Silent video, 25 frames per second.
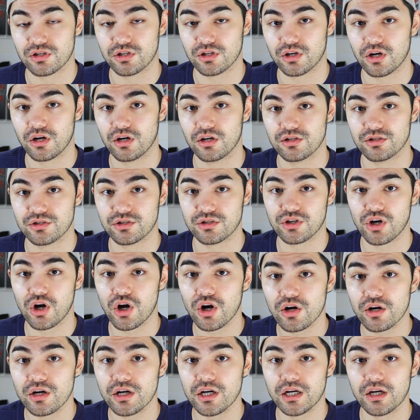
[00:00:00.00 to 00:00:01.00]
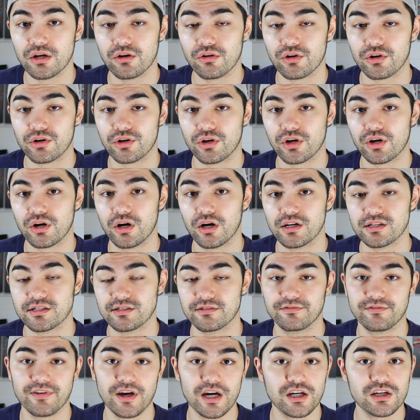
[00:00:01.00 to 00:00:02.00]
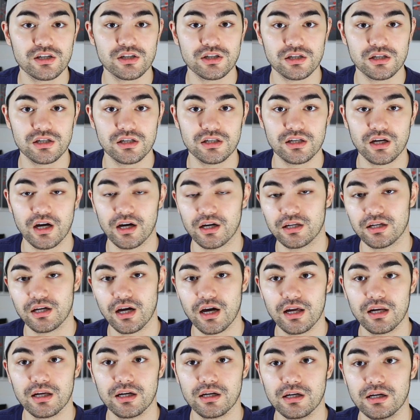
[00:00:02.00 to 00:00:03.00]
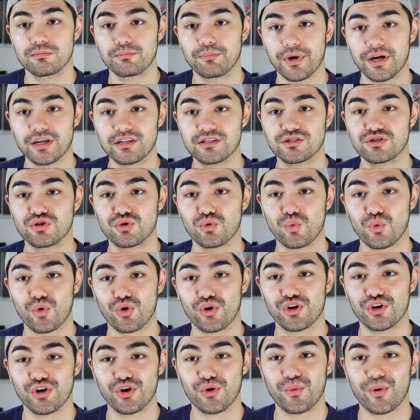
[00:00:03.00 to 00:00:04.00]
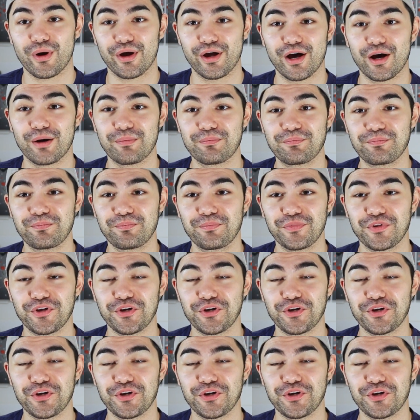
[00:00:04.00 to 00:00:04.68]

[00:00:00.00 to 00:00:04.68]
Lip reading: going to cause scarring, you're going to cause infection, yada yada. Best to work your way up.